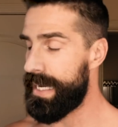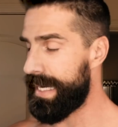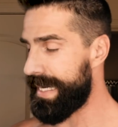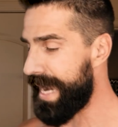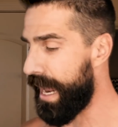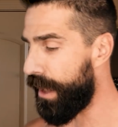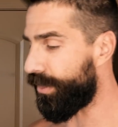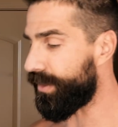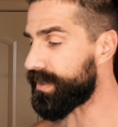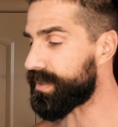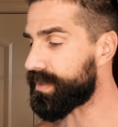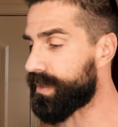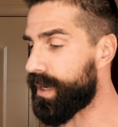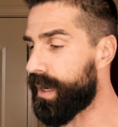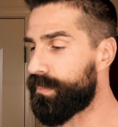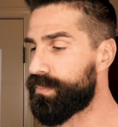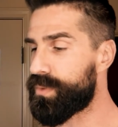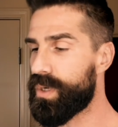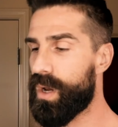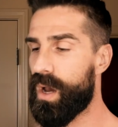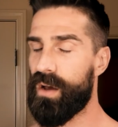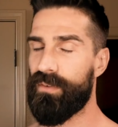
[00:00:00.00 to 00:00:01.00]
Now this
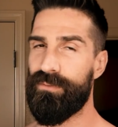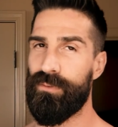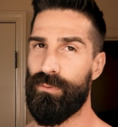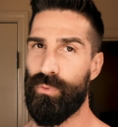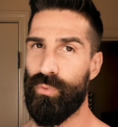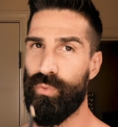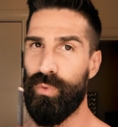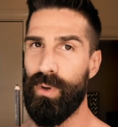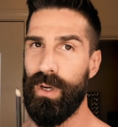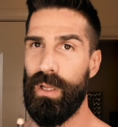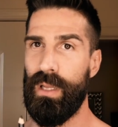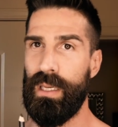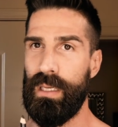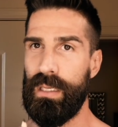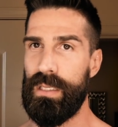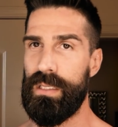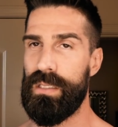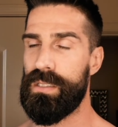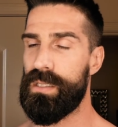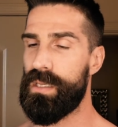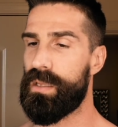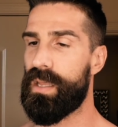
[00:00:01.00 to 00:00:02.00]
comes off really
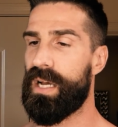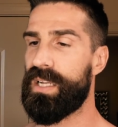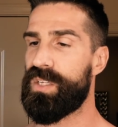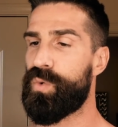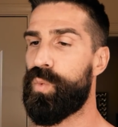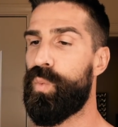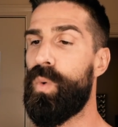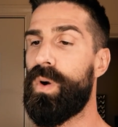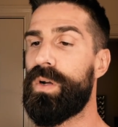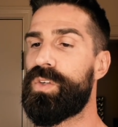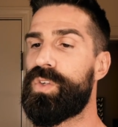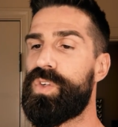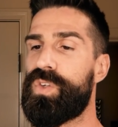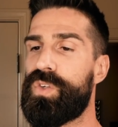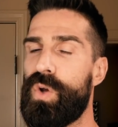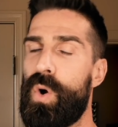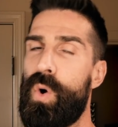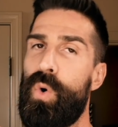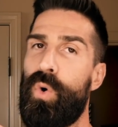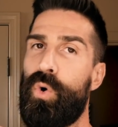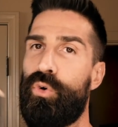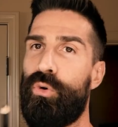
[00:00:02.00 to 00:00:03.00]
easy. That's what's
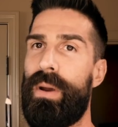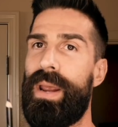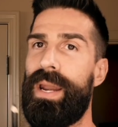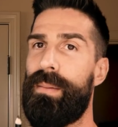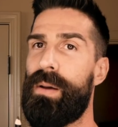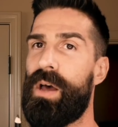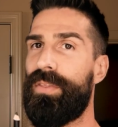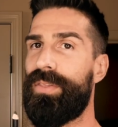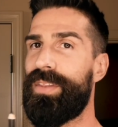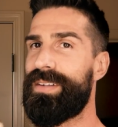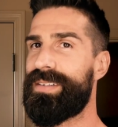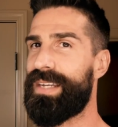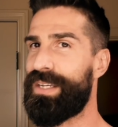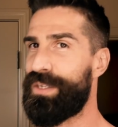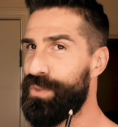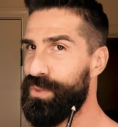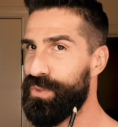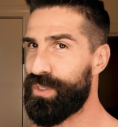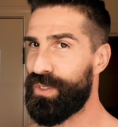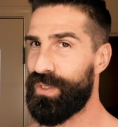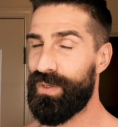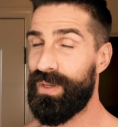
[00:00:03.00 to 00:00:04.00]
so great about this. I
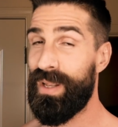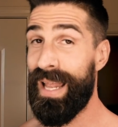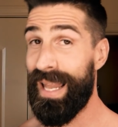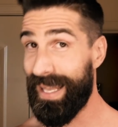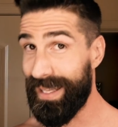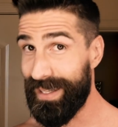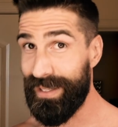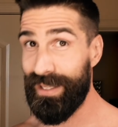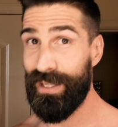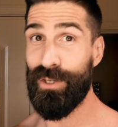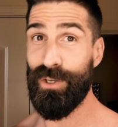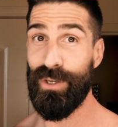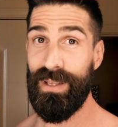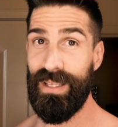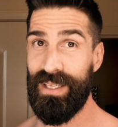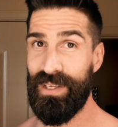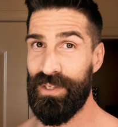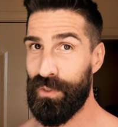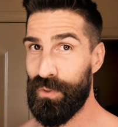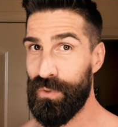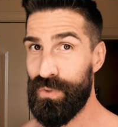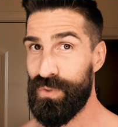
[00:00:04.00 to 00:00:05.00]
used to literally
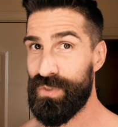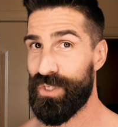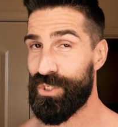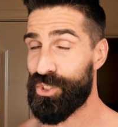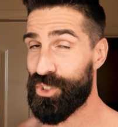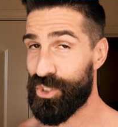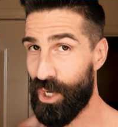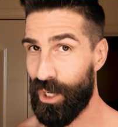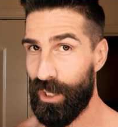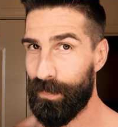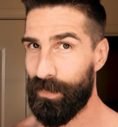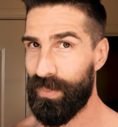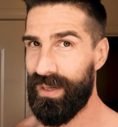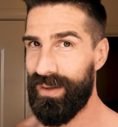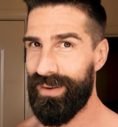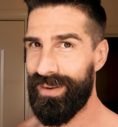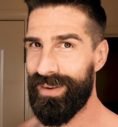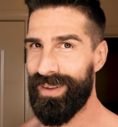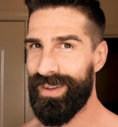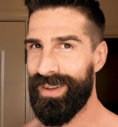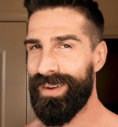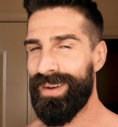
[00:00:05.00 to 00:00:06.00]
use a
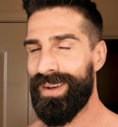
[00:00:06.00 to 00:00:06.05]
Sharpie.